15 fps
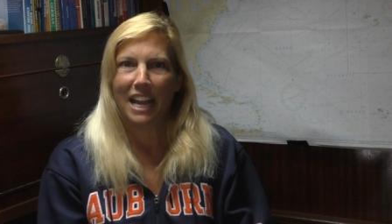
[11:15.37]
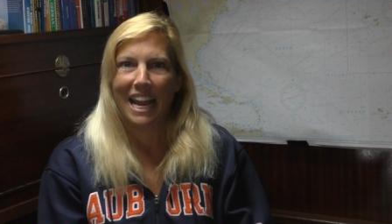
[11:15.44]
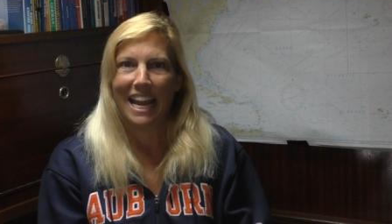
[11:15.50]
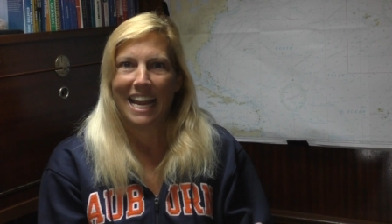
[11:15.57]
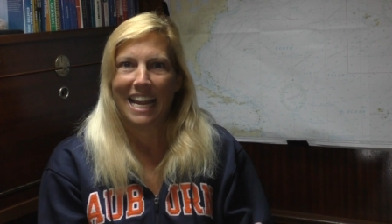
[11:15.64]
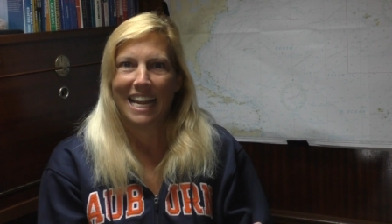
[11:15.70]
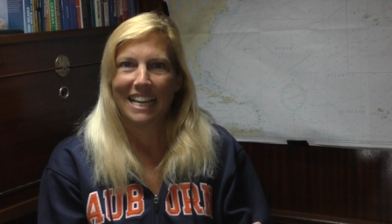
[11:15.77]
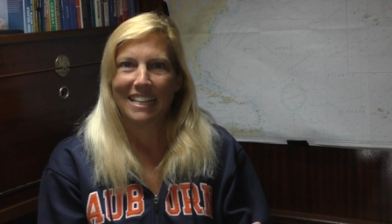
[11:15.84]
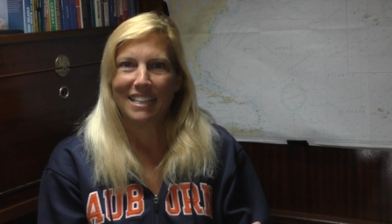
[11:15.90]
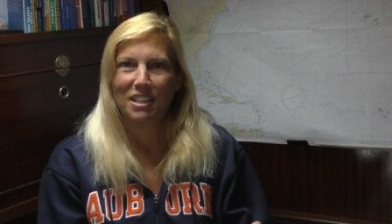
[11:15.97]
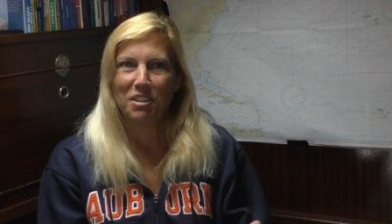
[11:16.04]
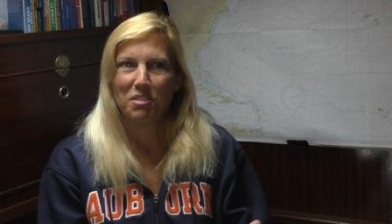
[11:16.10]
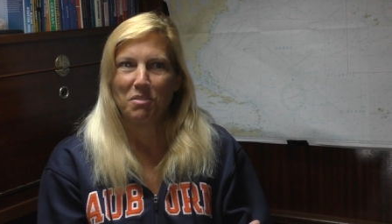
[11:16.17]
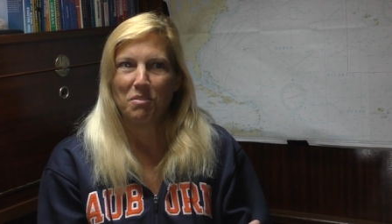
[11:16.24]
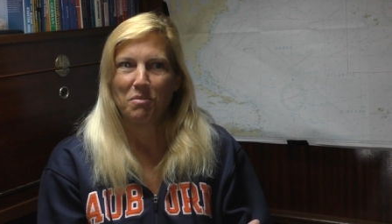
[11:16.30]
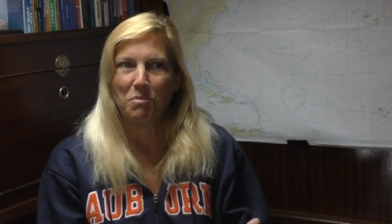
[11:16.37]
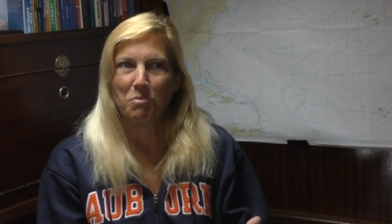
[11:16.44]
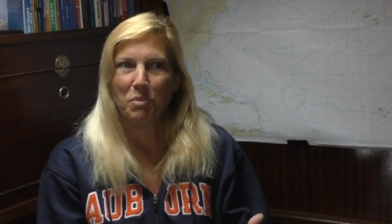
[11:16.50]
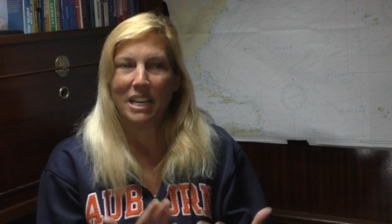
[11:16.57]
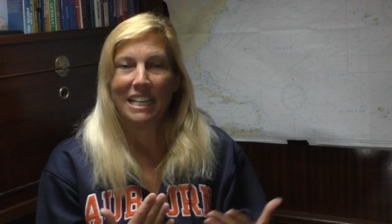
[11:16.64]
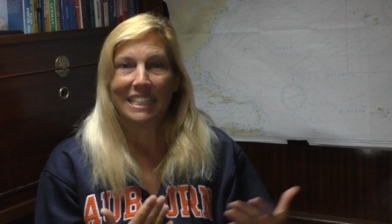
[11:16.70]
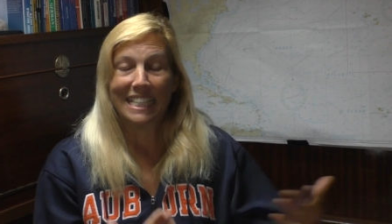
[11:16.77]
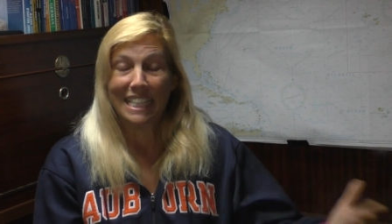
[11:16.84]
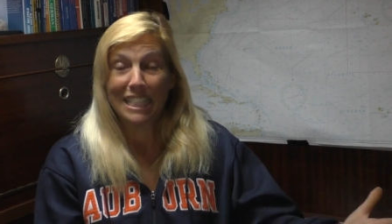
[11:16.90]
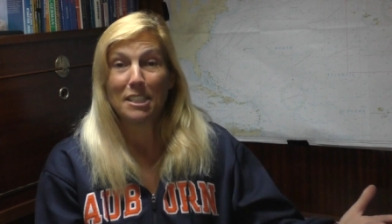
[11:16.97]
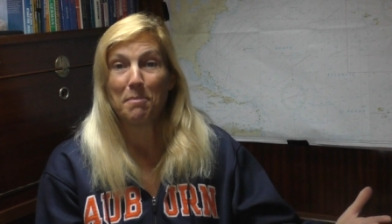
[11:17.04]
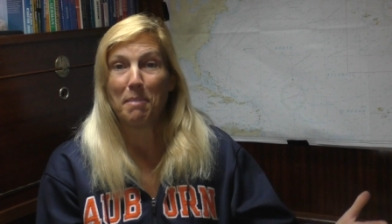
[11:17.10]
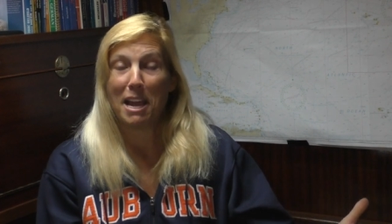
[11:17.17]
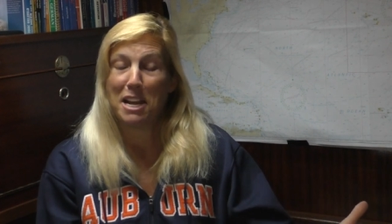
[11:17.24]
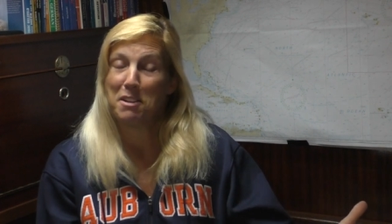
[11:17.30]
And we
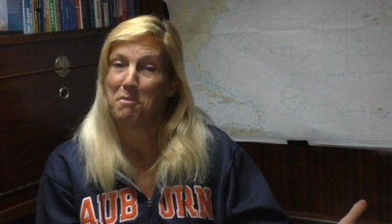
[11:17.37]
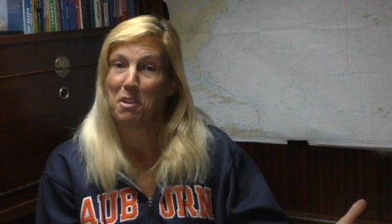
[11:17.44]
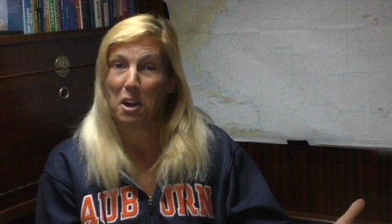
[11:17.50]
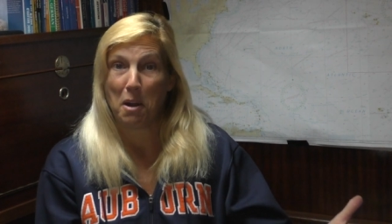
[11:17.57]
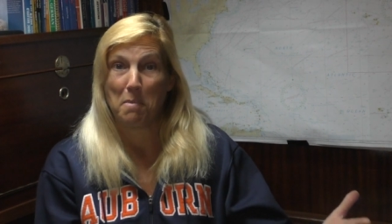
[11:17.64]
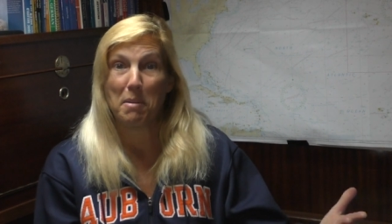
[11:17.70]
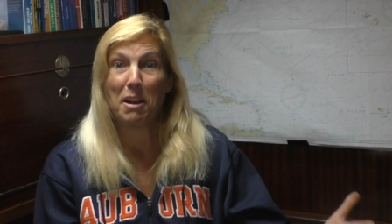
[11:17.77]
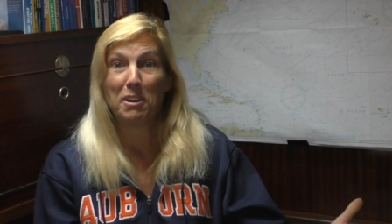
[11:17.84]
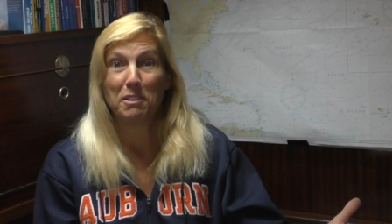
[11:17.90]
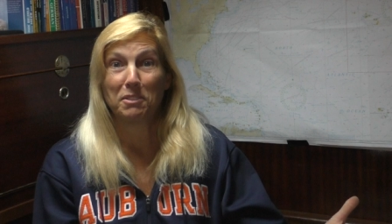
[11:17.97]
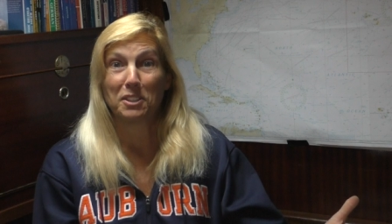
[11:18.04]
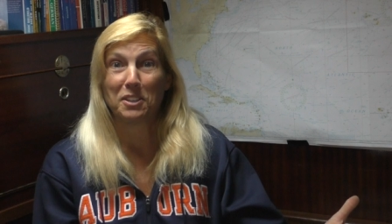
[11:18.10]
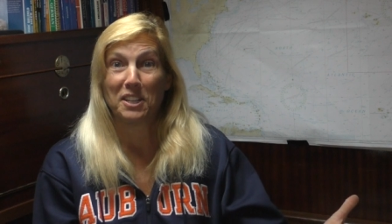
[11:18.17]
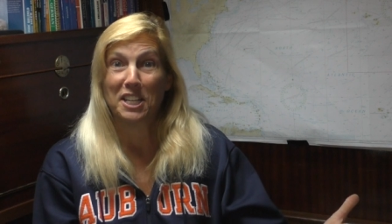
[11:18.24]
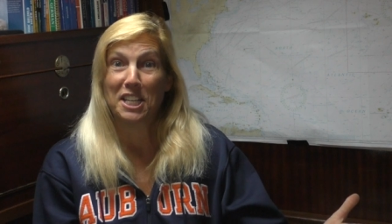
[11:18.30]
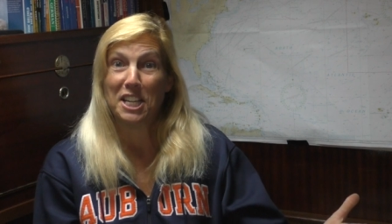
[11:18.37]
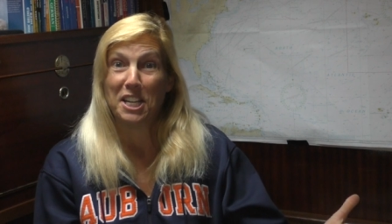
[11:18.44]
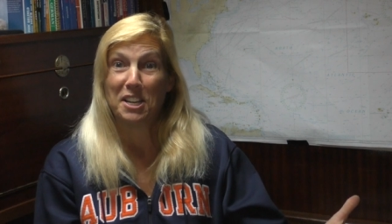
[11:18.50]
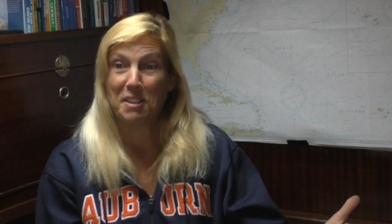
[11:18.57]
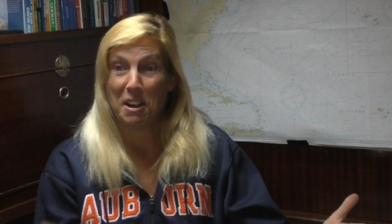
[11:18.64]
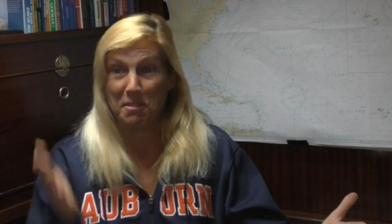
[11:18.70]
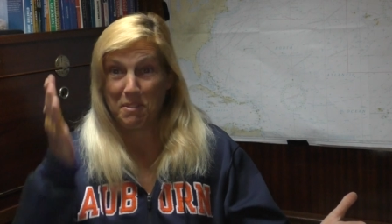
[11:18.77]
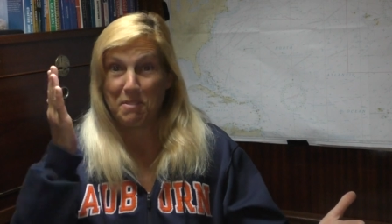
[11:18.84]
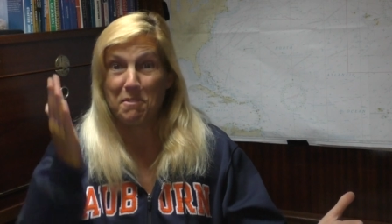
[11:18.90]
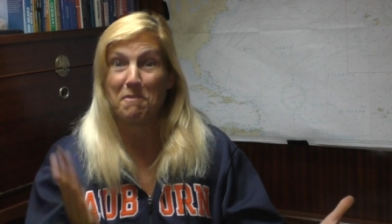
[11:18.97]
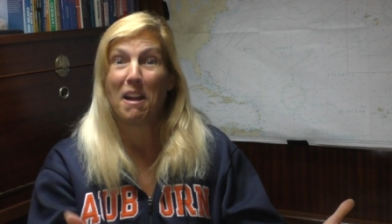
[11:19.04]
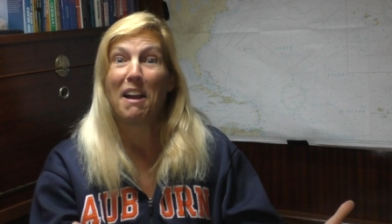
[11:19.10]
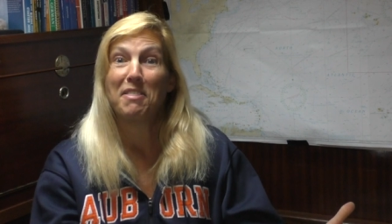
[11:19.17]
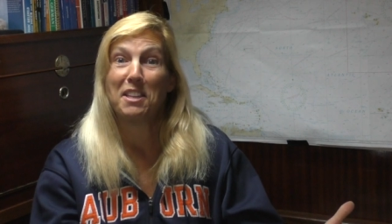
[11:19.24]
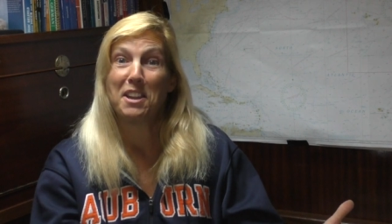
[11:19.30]
anticipated what our opponent was going to do, and we were
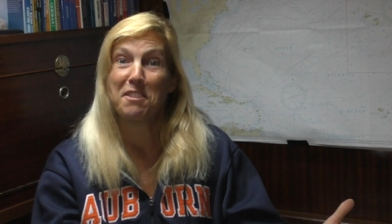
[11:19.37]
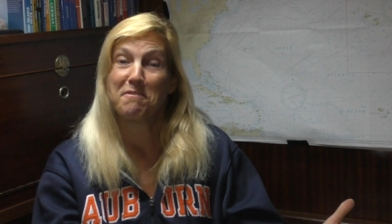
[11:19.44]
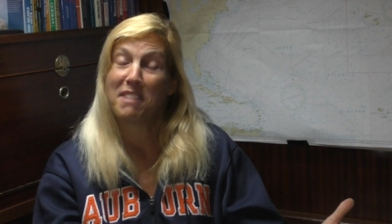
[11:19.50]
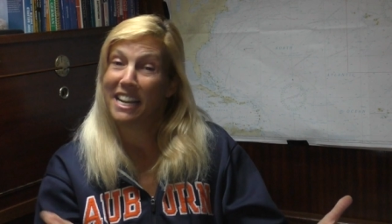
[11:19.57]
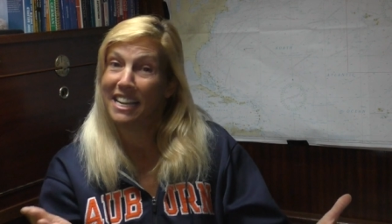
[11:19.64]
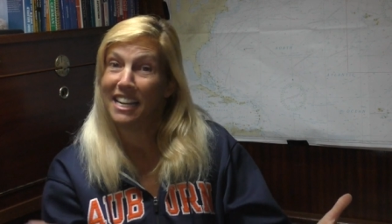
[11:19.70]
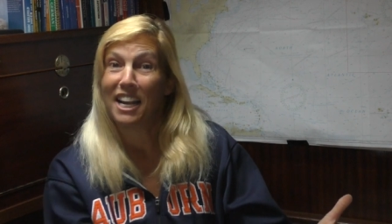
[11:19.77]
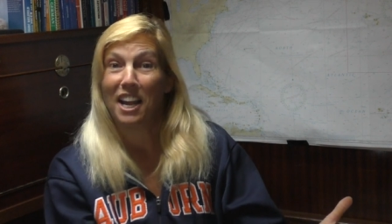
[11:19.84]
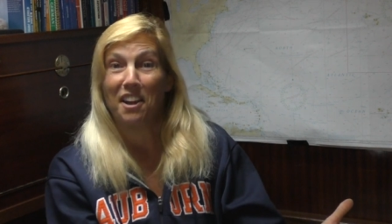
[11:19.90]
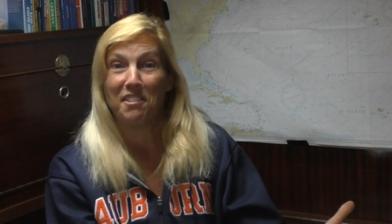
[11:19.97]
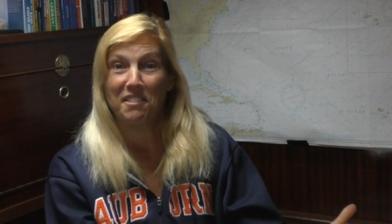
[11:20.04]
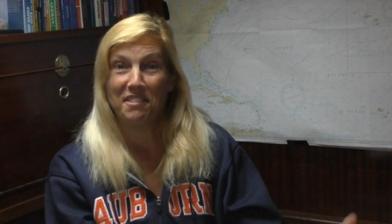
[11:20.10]
right there ready to go.